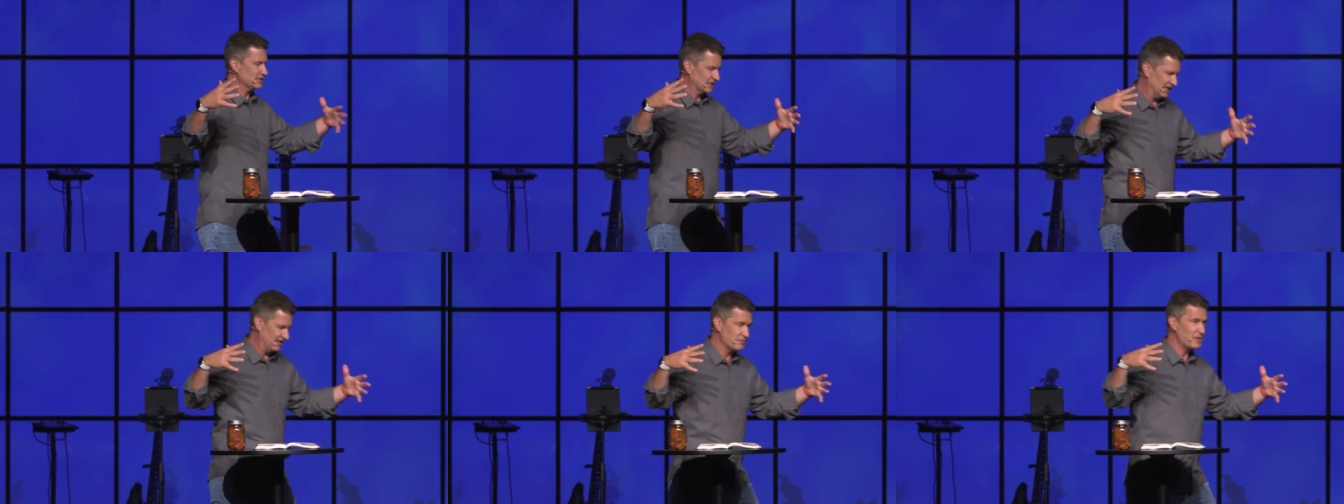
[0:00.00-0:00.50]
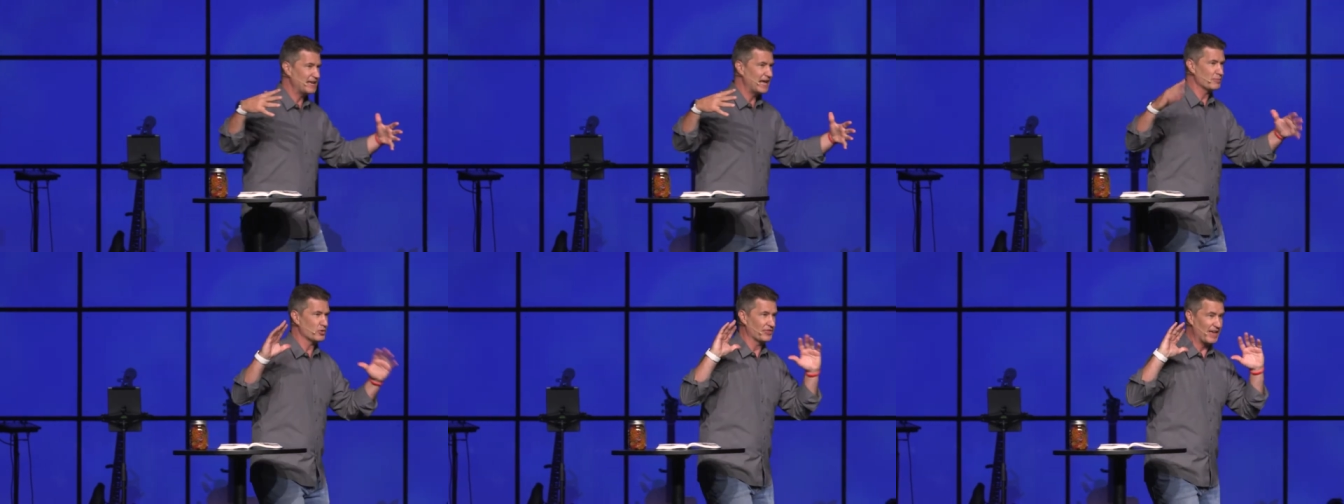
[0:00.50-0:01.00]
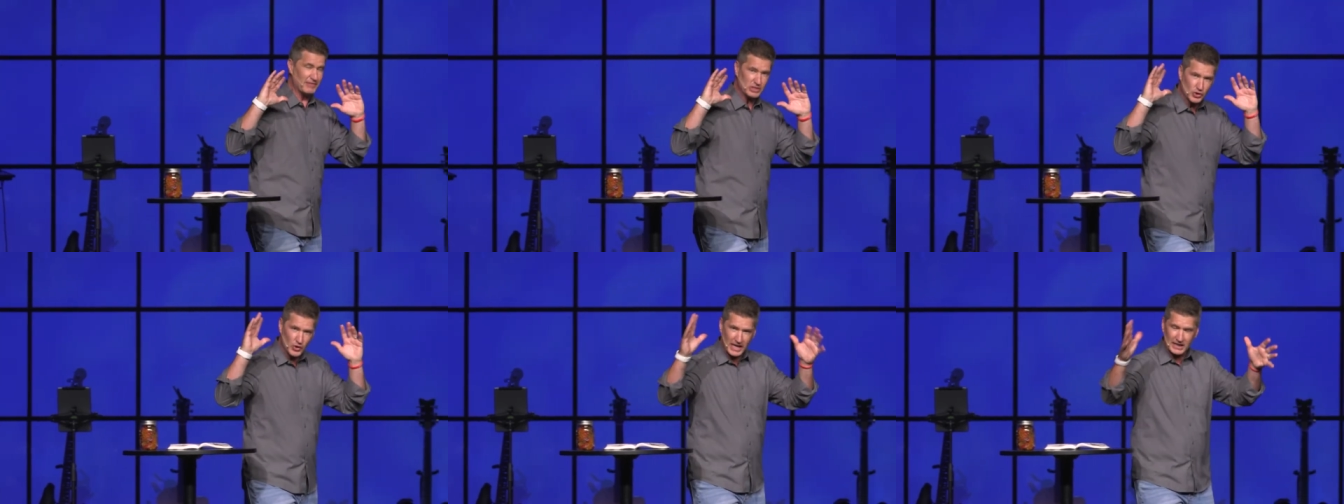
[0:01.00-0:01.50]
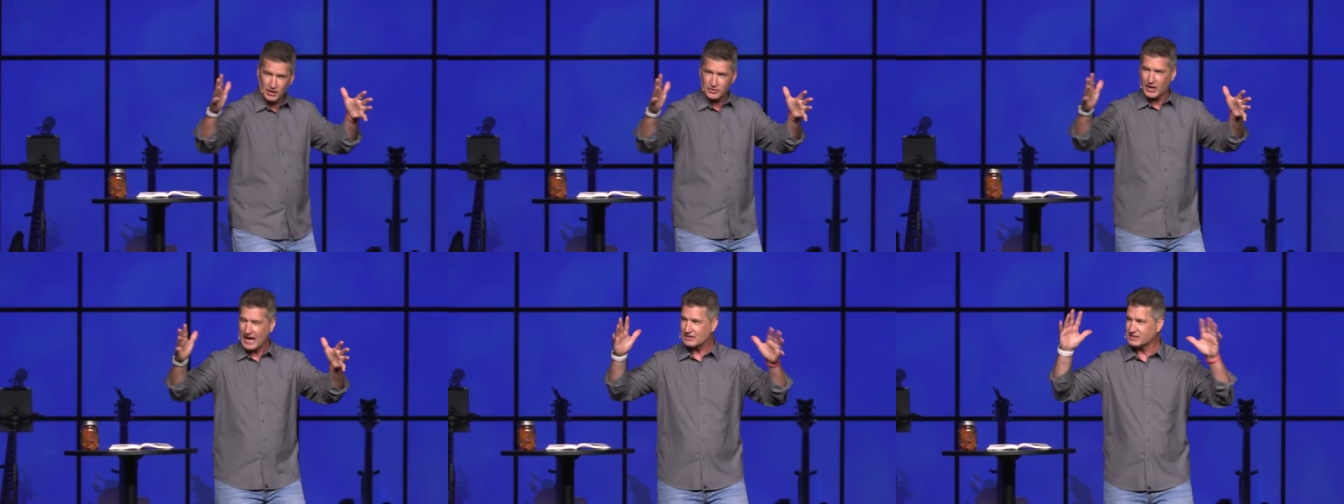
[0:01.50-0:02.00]
They live in my neighborhood. They have a trailer at
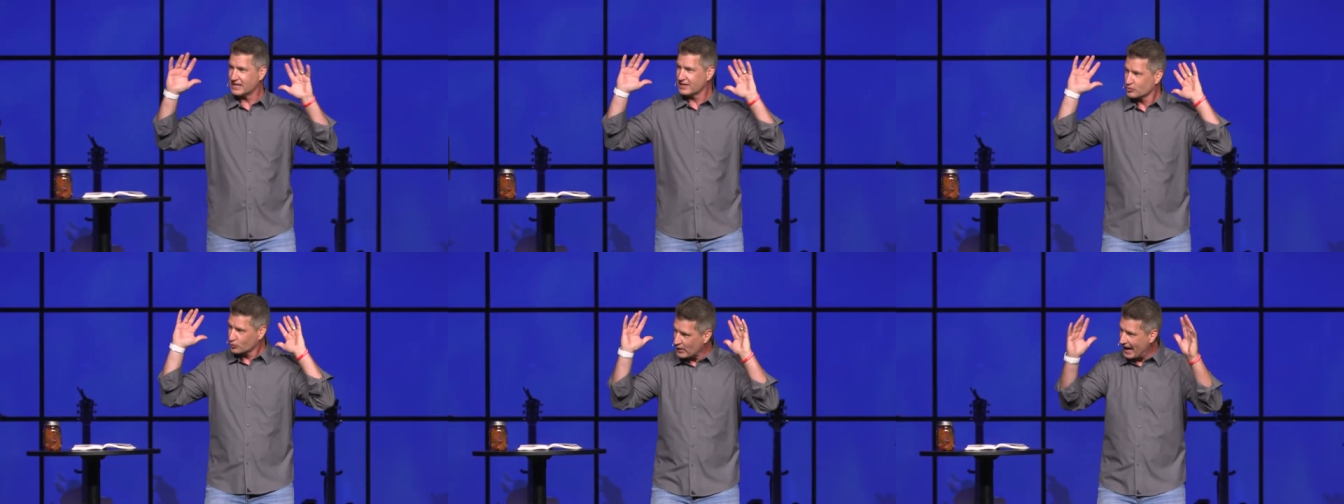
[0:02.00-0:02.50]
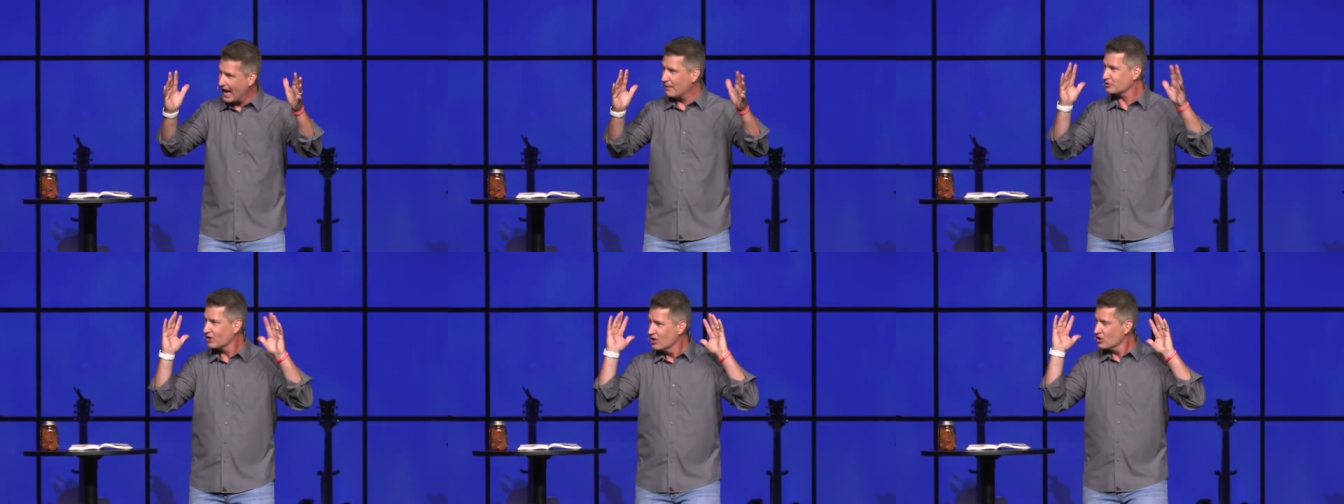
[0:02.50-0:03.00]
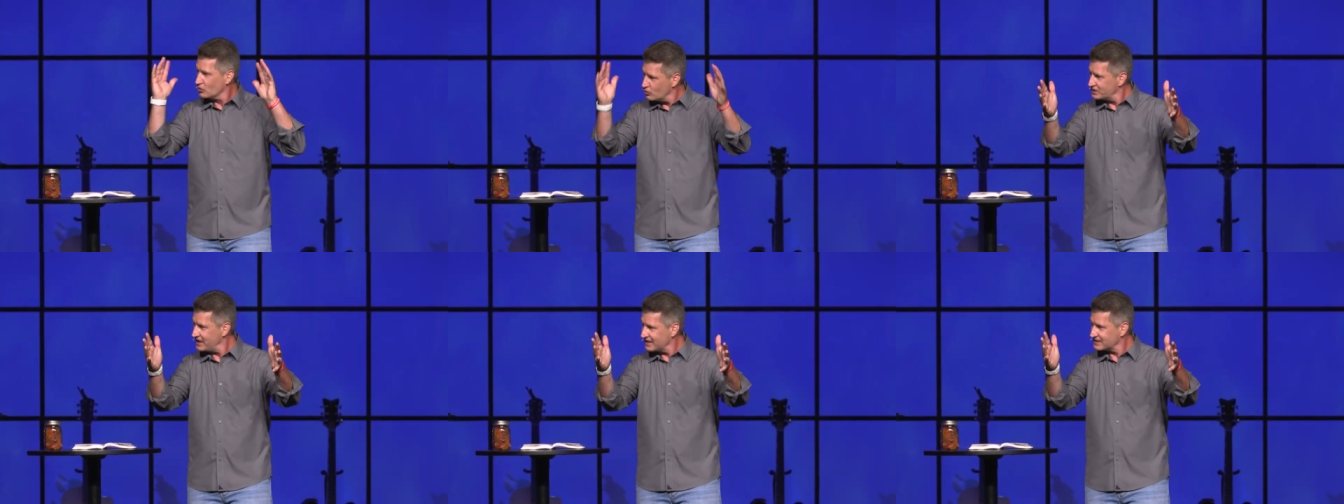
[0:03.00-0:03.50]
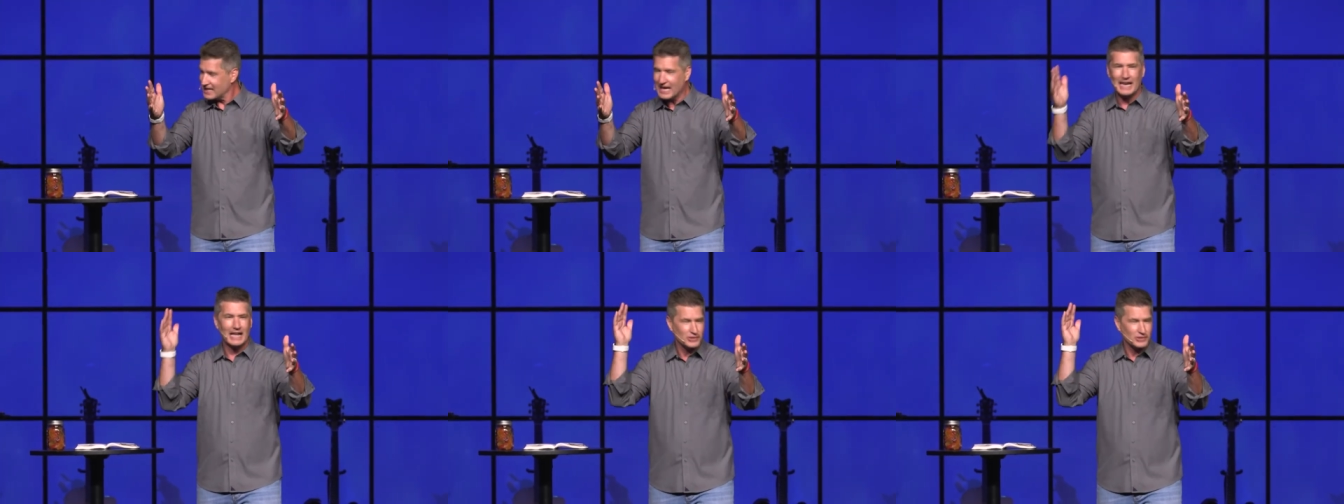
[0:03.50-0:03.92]
their house that is wrapped U T S A and has